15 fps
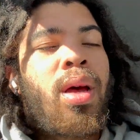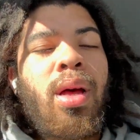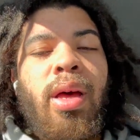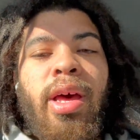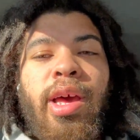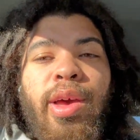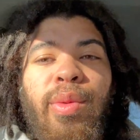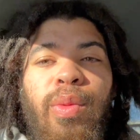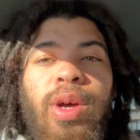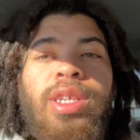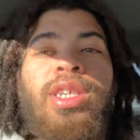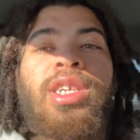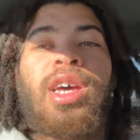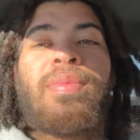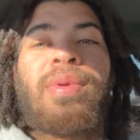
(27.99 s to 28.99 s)
Hey,
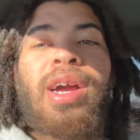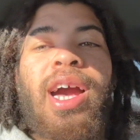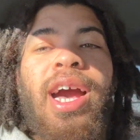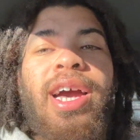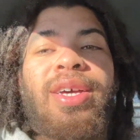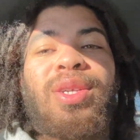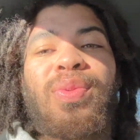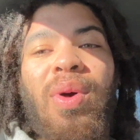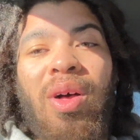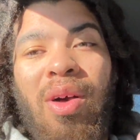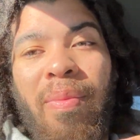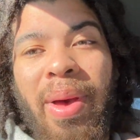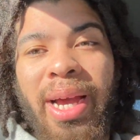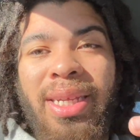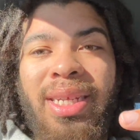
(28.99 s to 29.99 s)
what's up, guys?
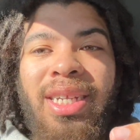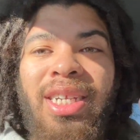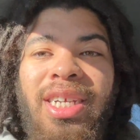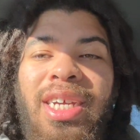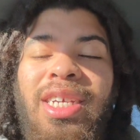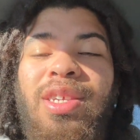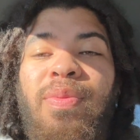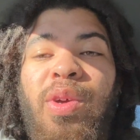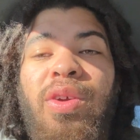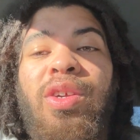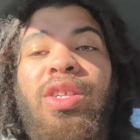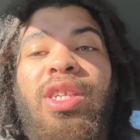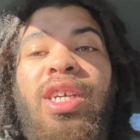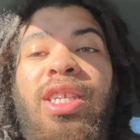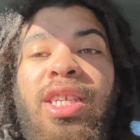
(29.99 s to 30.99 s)
Welcome back to the Jay
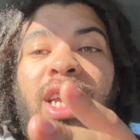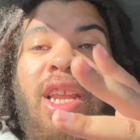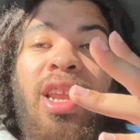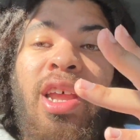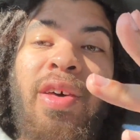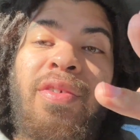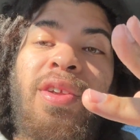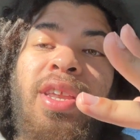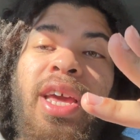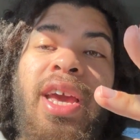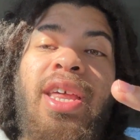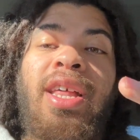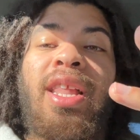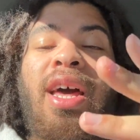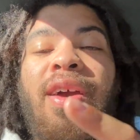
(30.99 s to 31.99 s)
Experience. It's another day
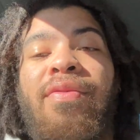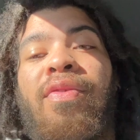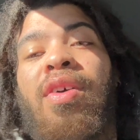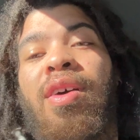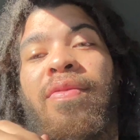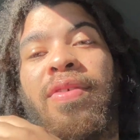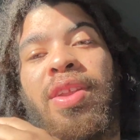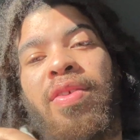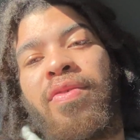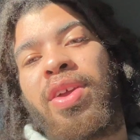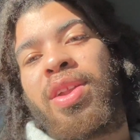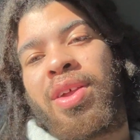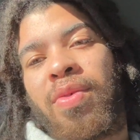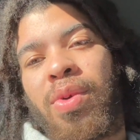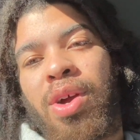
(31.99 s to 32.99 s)
in the life of an
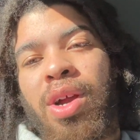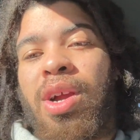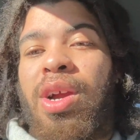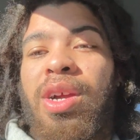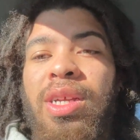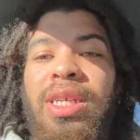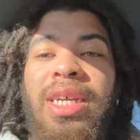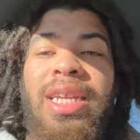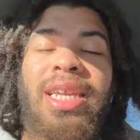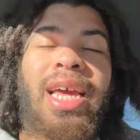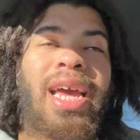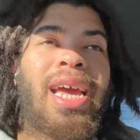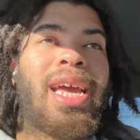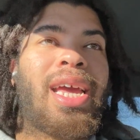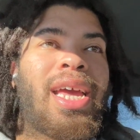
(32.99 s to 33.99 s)
arena worker.
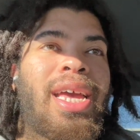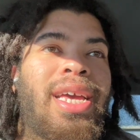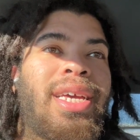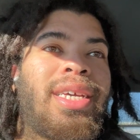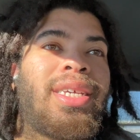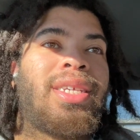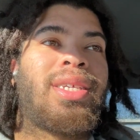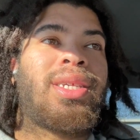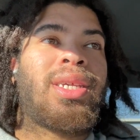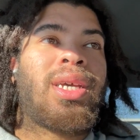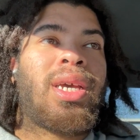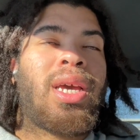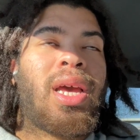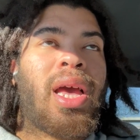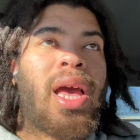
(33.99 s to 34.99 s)
Today is
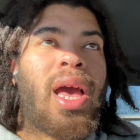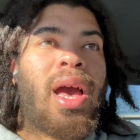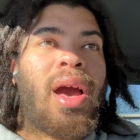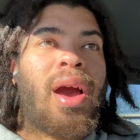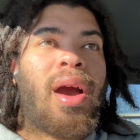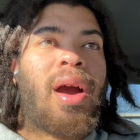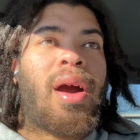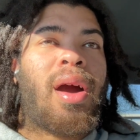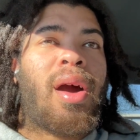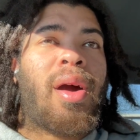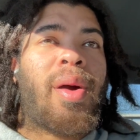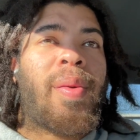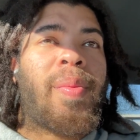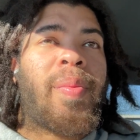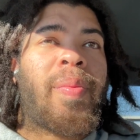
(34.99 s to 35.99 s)

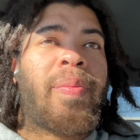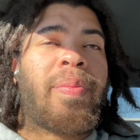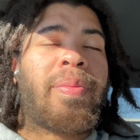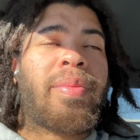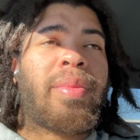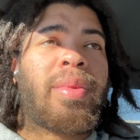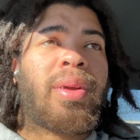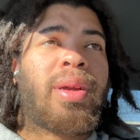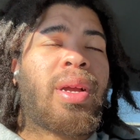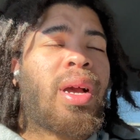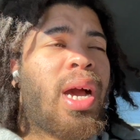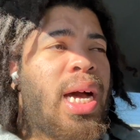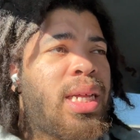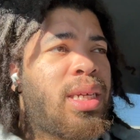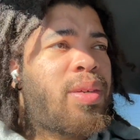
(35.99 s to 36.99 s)
um,
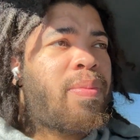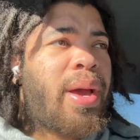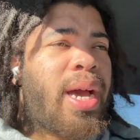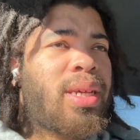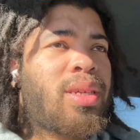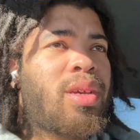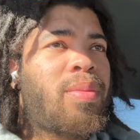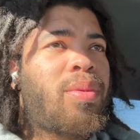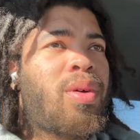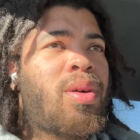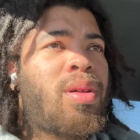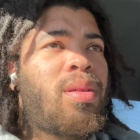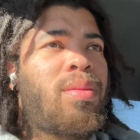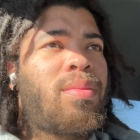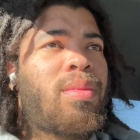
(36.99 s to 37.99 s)
college
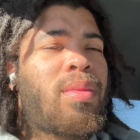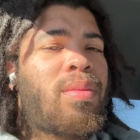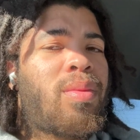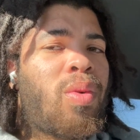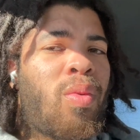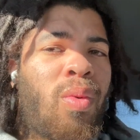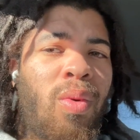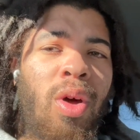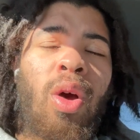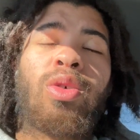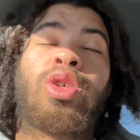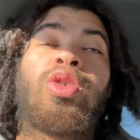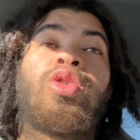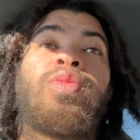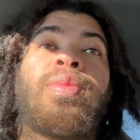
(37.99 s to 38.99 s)
basketball. Oh,
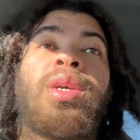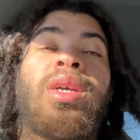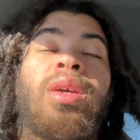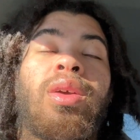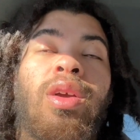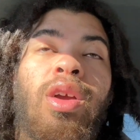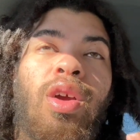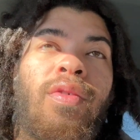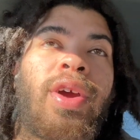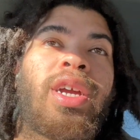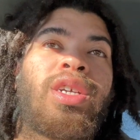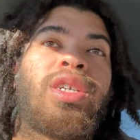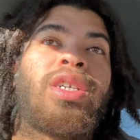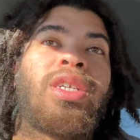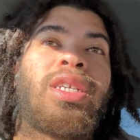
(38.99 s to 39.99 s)
excuse me.
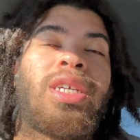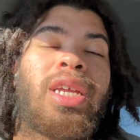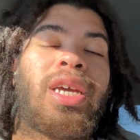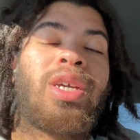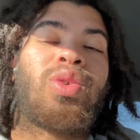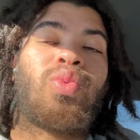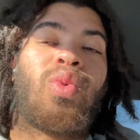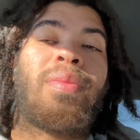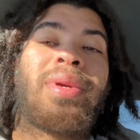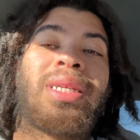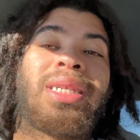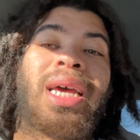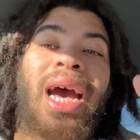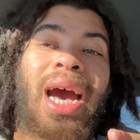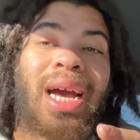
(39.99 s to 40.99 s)
Correction. Today is
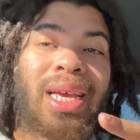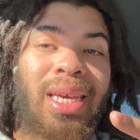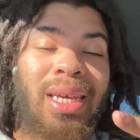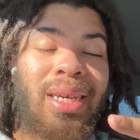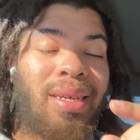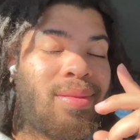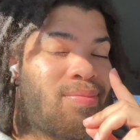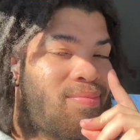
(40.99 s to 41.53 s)
women's hockey.